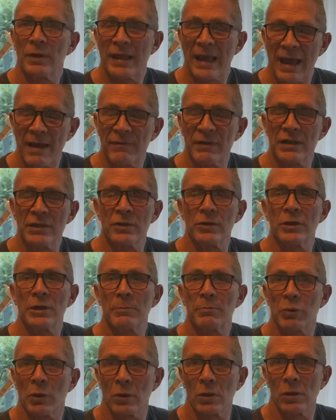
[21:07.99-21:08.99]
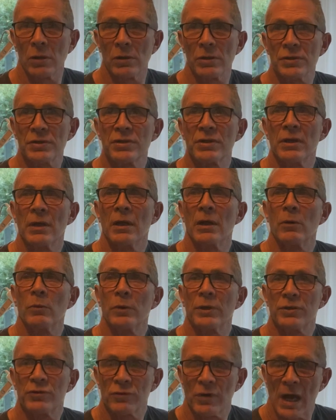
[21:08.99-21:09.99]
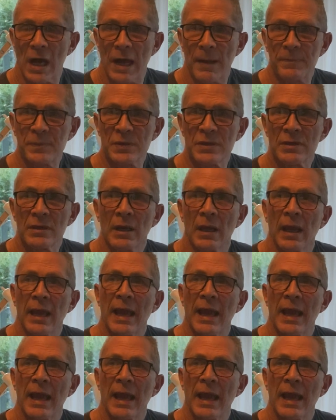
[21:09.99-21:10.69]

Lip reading: heavy duty pulls, with drops.